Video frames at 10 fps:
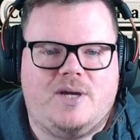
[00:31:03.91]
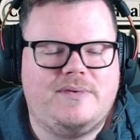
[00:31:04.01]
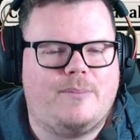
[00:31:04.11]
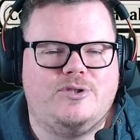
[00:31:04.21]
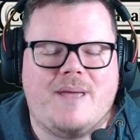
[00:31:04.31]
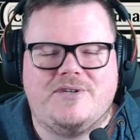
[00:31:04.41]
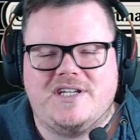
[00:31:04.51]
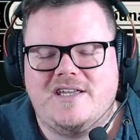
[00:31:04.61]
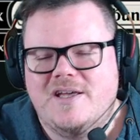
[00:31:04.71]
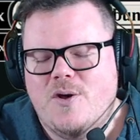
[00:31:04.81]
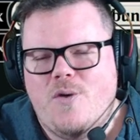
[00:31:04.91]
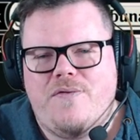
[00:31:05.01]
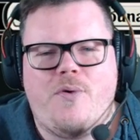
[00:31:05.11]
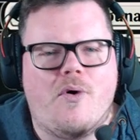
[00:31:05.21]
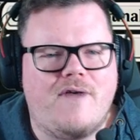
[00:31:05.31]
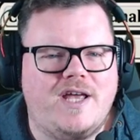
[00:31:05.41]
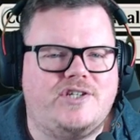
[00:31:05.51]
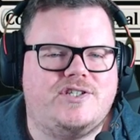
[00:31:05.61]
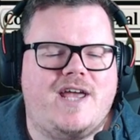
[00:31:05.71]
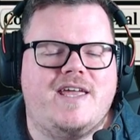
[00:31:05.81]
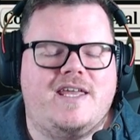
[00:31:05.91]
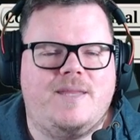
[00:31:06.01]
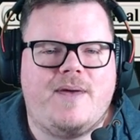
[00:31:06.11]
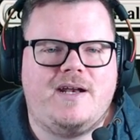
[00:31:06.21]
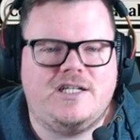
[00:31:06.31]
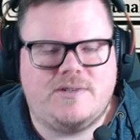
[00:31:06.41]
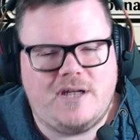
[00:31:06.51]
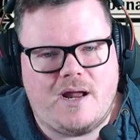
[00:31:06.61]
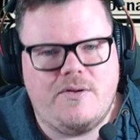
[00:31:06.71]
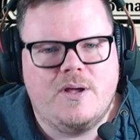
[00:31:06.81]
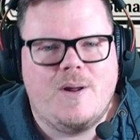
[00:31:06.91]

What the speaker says: Double Deputy, Thought Erasure's taking the Benalish, you know.